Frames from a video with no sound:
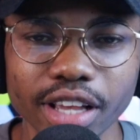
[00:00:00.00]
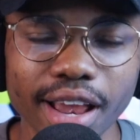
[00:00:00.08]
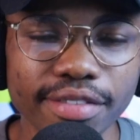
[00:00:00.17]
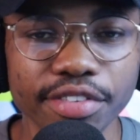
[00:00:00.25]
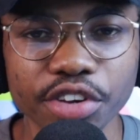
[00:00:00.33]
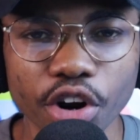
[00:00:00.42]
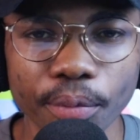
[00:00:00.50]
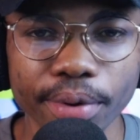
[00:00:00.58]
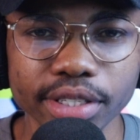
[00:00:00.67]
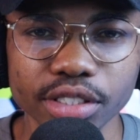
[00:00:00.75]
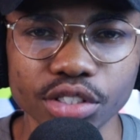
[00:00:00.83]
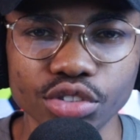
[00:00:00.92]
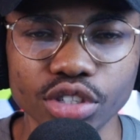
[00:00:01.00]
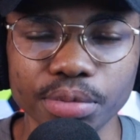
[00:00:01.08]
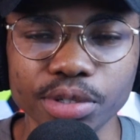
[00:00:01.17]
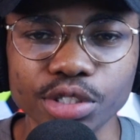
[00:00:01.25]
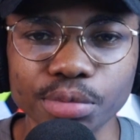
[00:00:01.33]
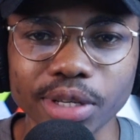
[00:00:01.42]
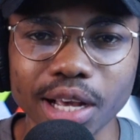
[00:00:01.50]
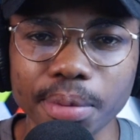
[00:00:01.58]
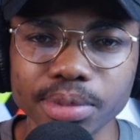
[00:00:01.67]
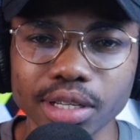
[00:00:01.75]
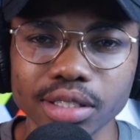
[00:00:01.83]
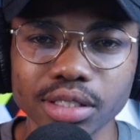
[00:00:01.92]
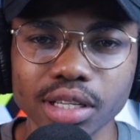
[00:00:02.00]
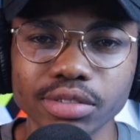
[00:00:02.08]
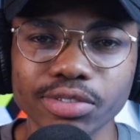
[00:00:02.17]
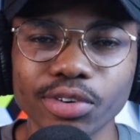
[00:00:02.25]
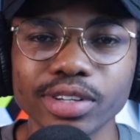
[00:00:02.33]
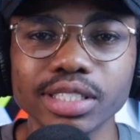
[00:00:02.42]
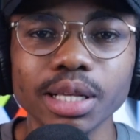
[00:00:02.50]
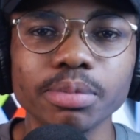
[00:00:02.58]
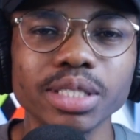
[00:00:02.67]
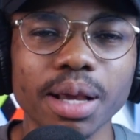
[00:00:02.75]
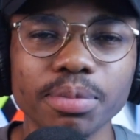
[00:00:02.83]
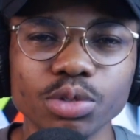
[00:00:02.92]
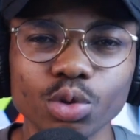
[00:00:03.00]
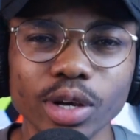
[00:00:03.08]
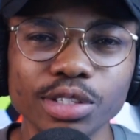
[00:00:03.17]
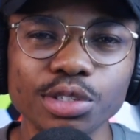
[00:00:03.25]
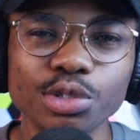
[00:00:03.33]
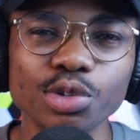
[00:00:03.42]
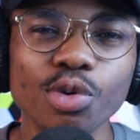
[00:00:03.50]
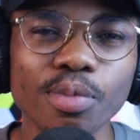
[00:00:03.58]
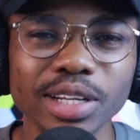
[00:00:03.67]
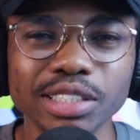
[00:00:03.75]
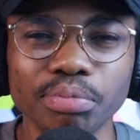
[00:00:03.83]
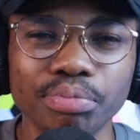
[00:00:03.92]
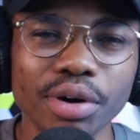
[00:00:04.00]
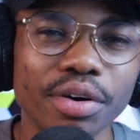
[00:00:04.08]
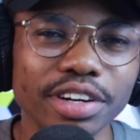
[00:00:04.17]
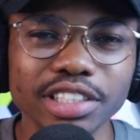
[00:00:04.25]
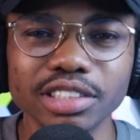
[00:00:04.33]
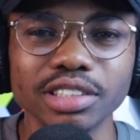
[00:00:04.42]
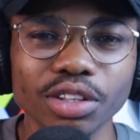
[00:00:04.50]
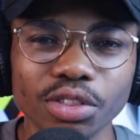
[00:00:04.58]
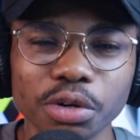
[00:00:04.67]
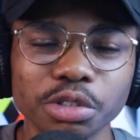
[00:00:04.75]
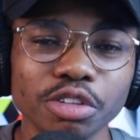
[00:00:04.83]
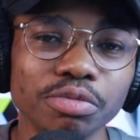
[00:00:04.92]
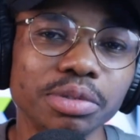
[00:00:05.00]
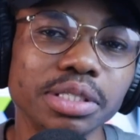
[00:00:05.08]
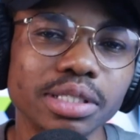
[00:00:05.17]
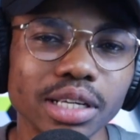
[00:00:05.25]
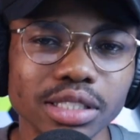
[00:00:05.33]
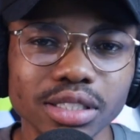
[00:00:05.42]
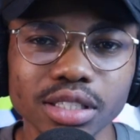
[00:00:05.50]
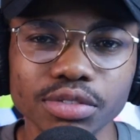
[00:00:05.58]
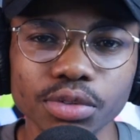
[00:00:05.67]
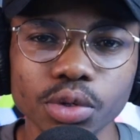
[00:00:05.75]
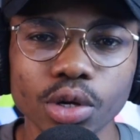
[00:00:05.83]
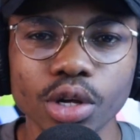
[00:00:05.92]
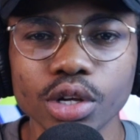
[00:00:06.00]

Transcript: Every young person's dream is to become successful, and sometimes we are so much buried in the thought of being successful,